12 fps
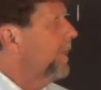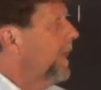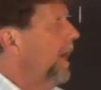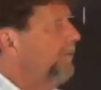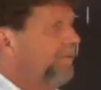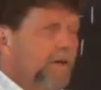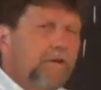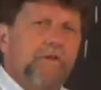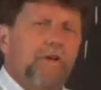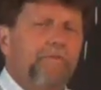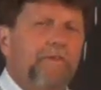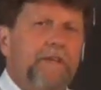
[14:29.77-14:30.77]
All right, folks,
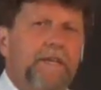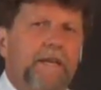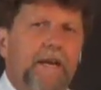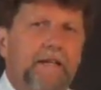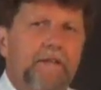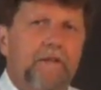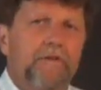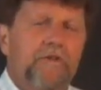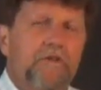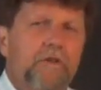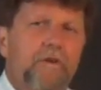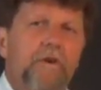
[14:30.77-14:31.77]
hopefully you got those
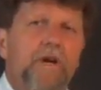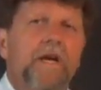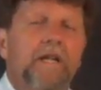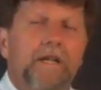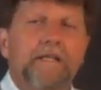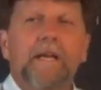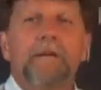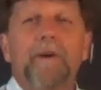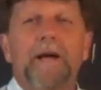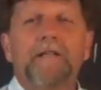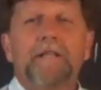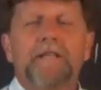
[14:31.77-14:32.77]
two. Let's head
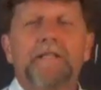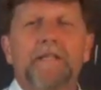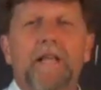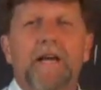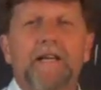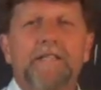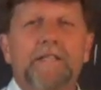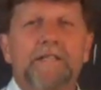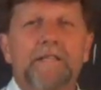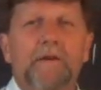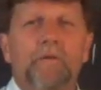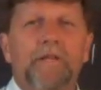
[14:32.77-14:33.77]
back to the slides and
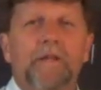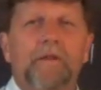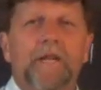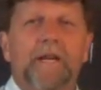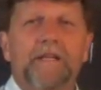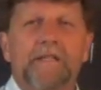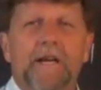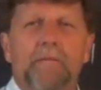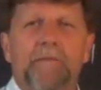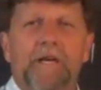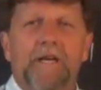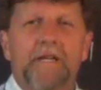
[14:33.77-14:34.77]
see what the next
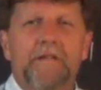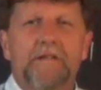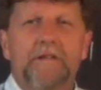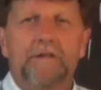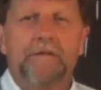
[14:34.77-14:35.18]
topic is.